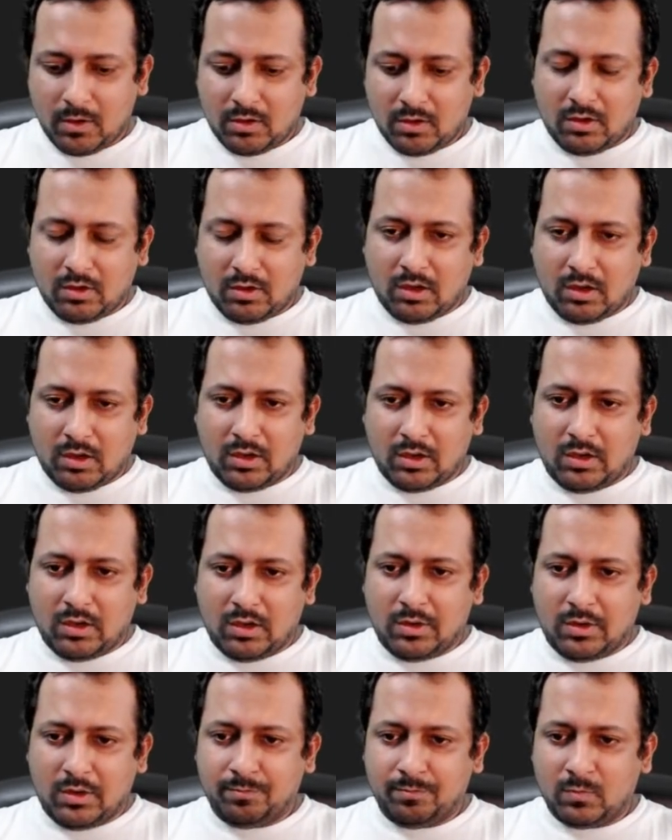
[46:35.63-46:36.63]

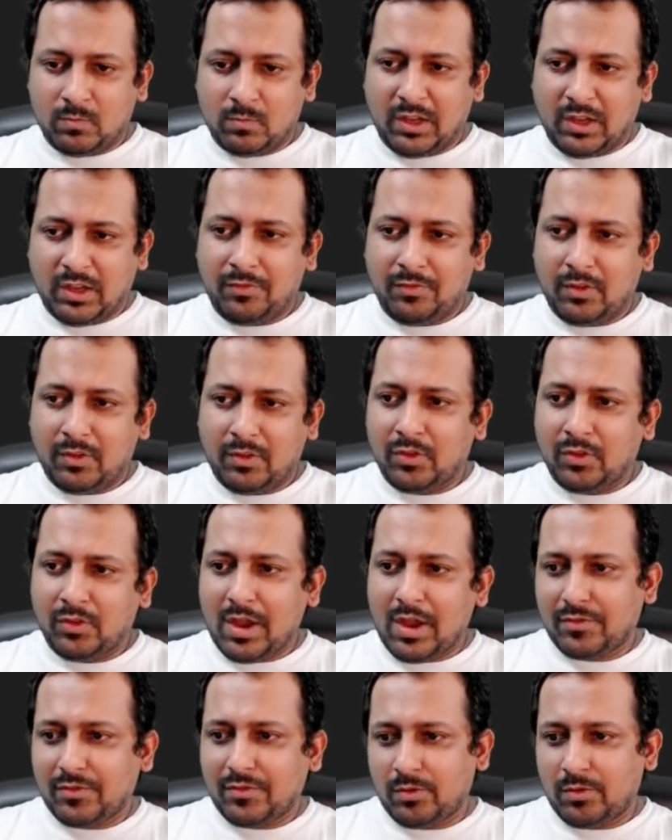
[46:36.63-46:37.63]
if you
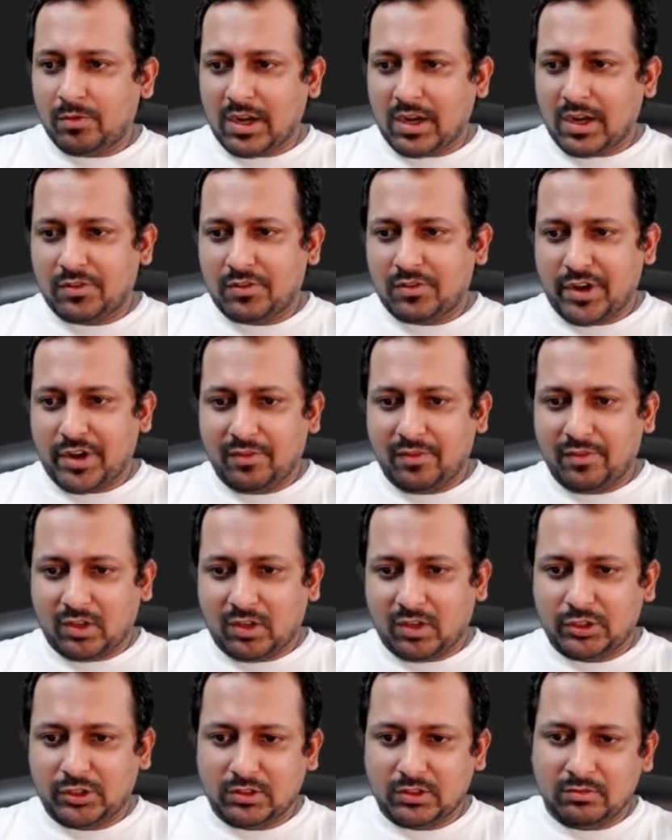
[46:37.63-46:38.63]
have to write a training
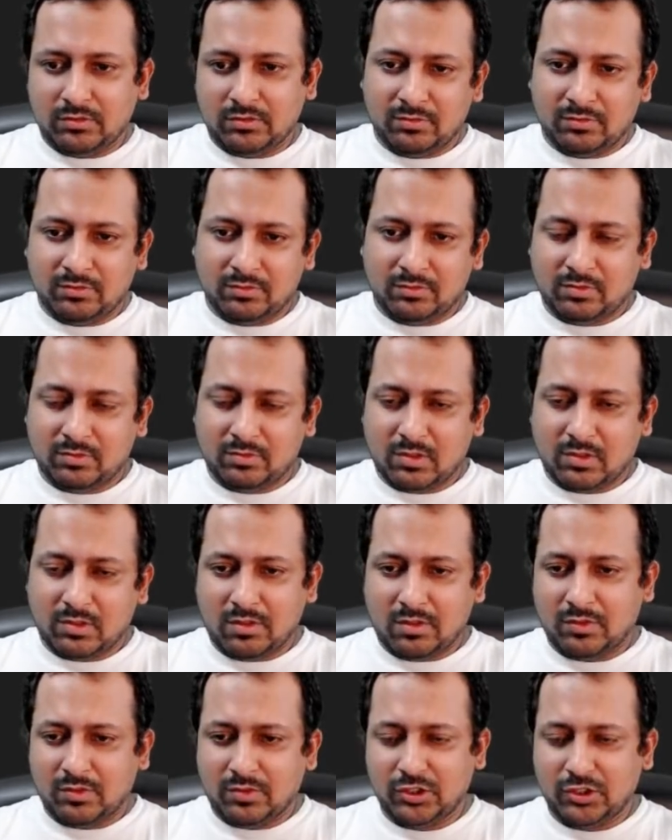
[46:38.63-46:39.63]
function
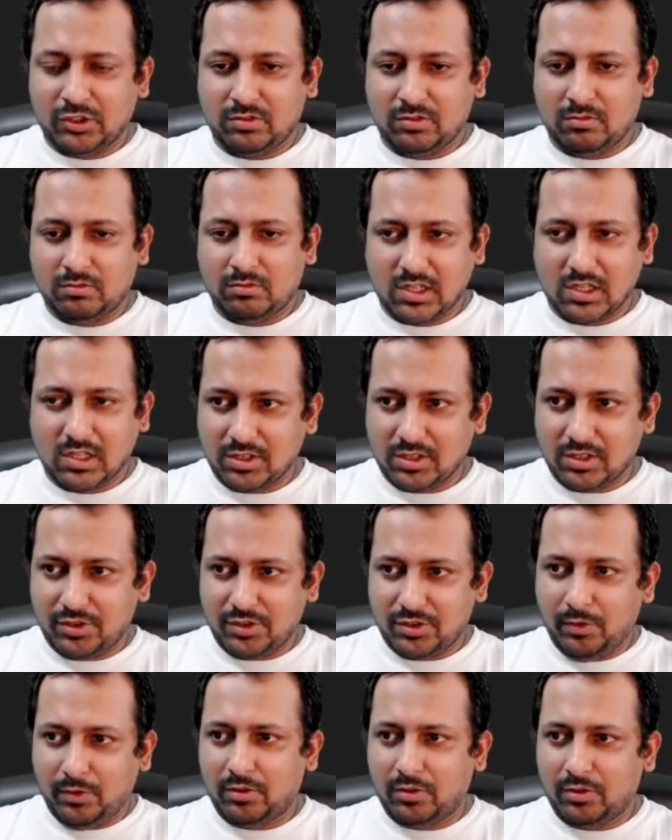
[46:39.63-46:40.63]
which doesn't
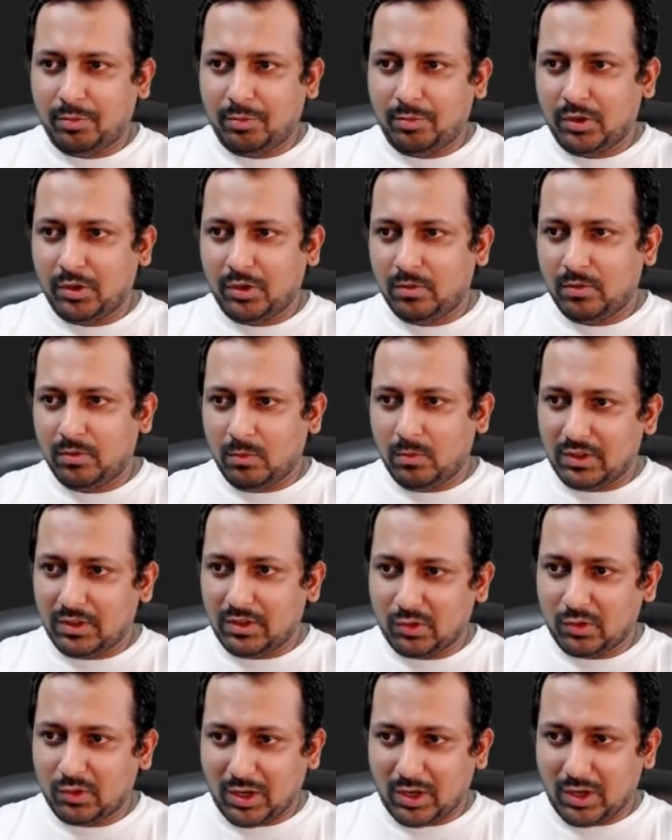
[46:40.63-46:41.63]
use TPU, it's
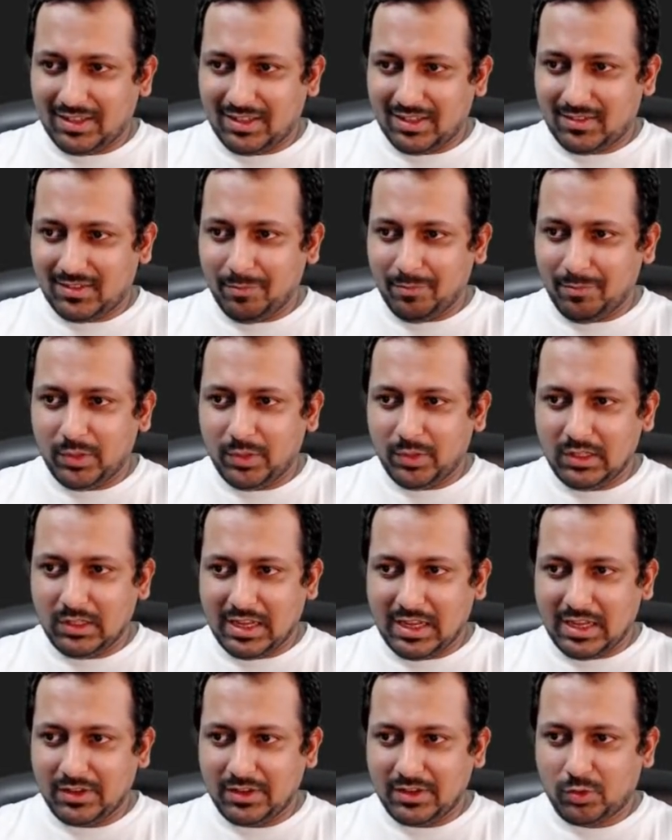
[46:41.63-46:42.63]
quite simple,
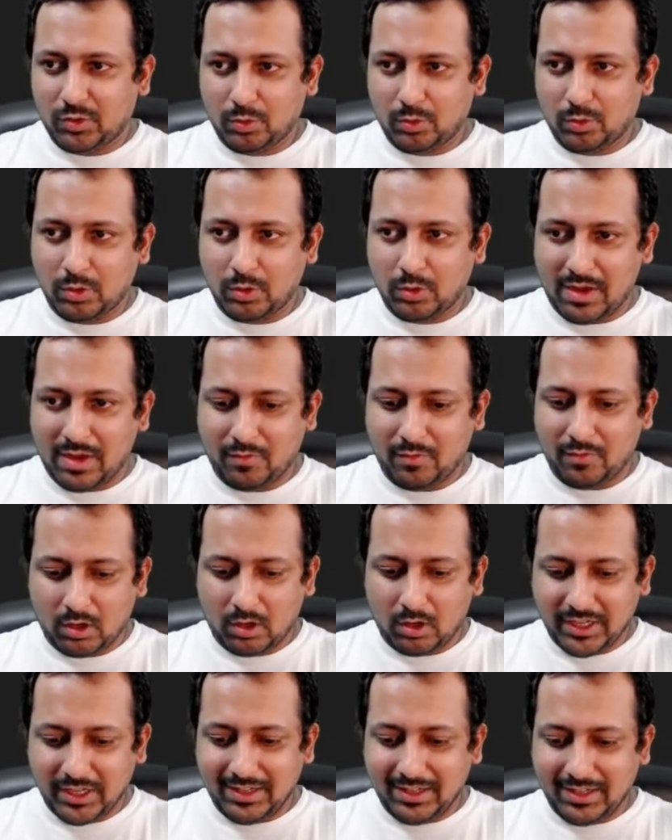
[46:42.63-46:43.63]
and you have
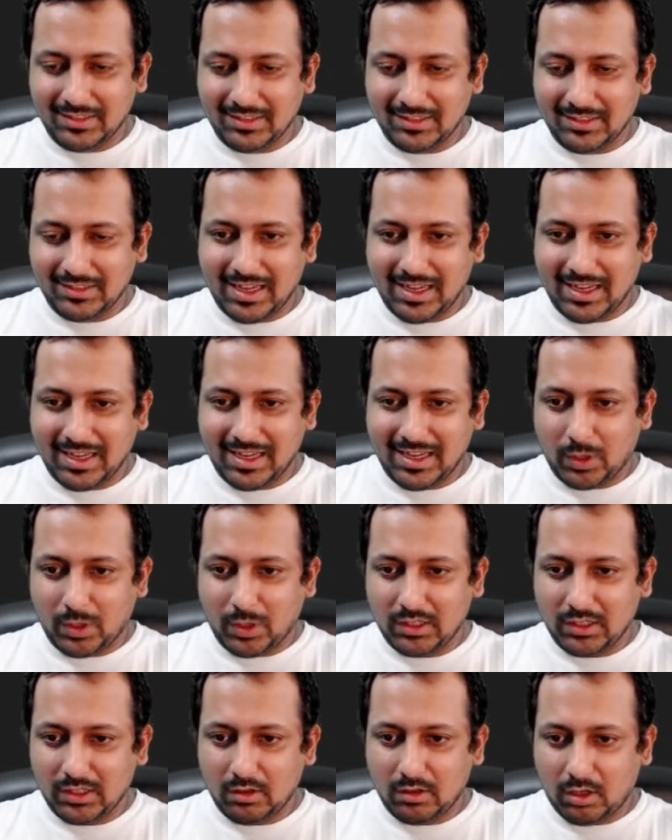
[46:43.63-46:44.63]
already done that quite
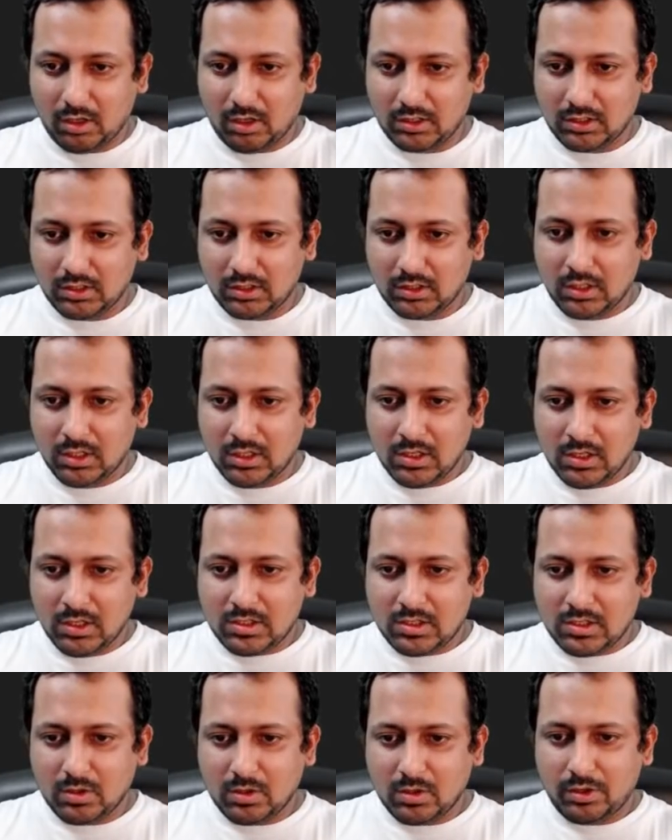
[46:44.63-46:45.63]
a lot.
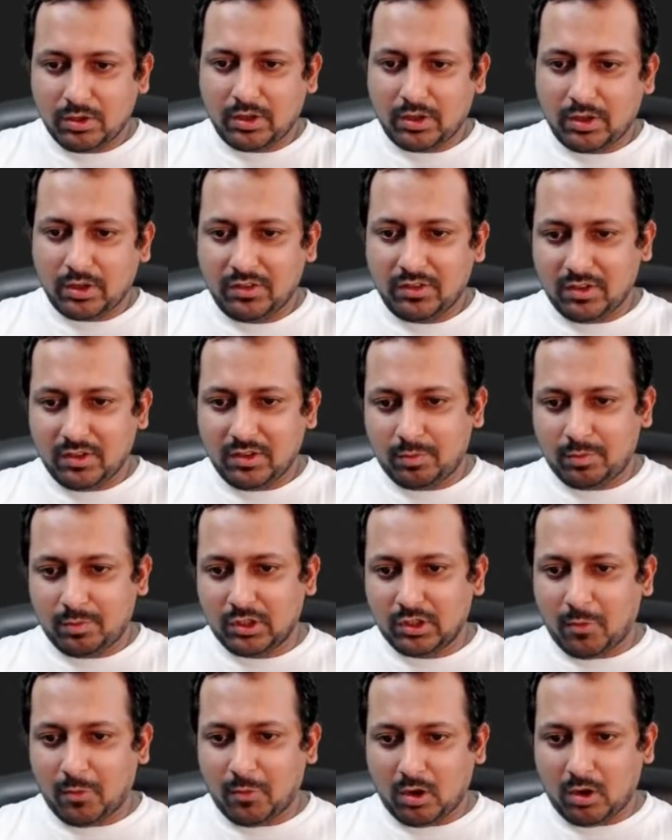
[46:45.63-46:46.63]
So you can just put the
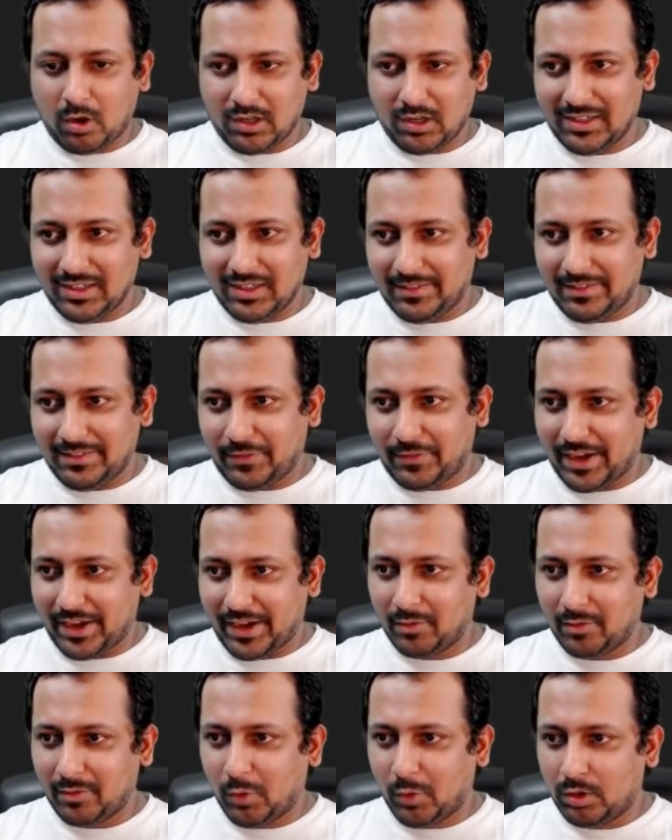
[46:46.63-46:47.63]
model in
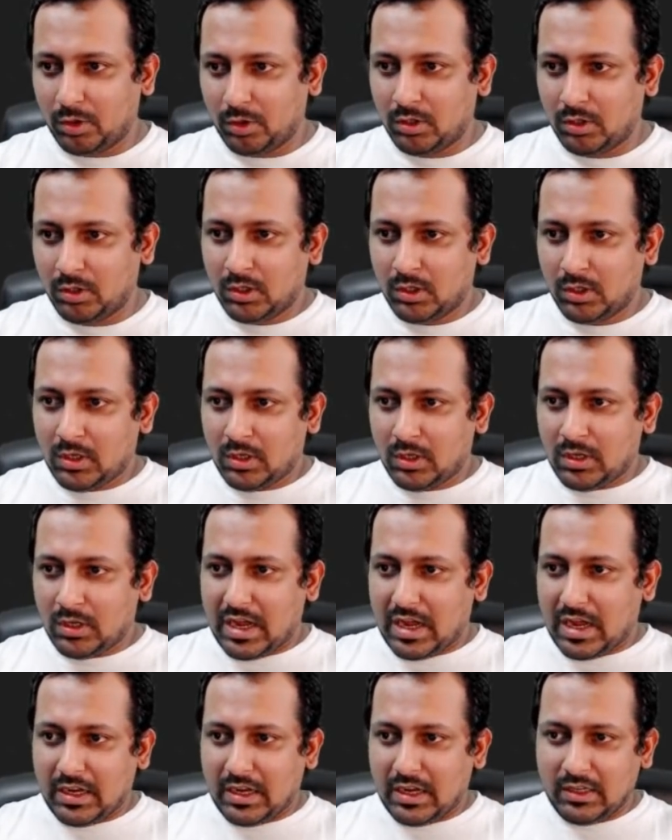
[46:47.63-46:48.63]
training mode,
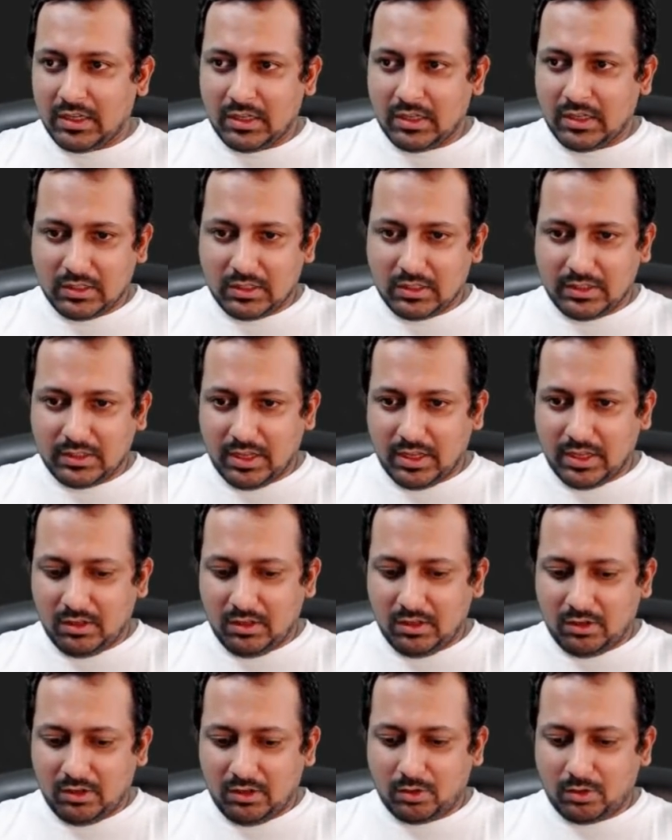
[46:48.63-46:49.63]
and
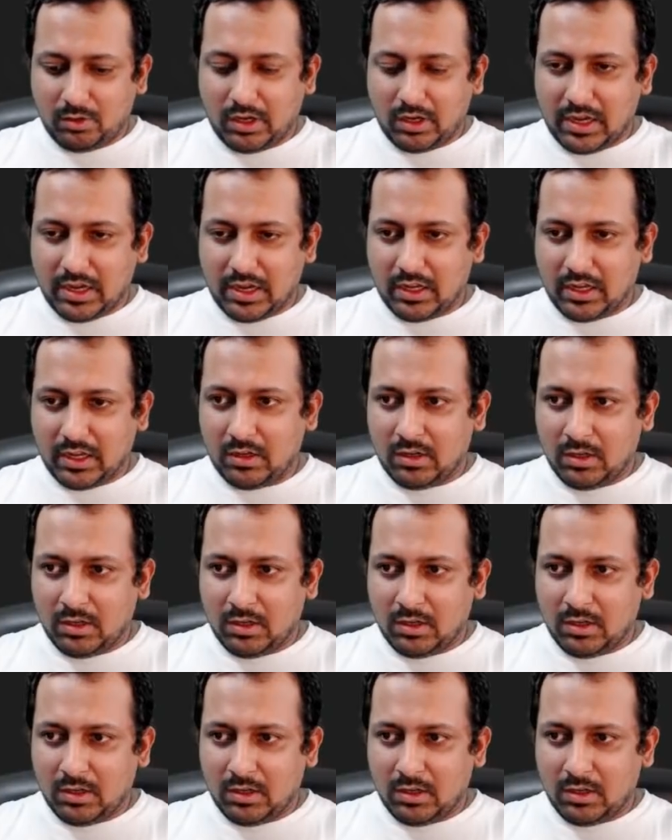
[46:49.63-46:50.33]
then you can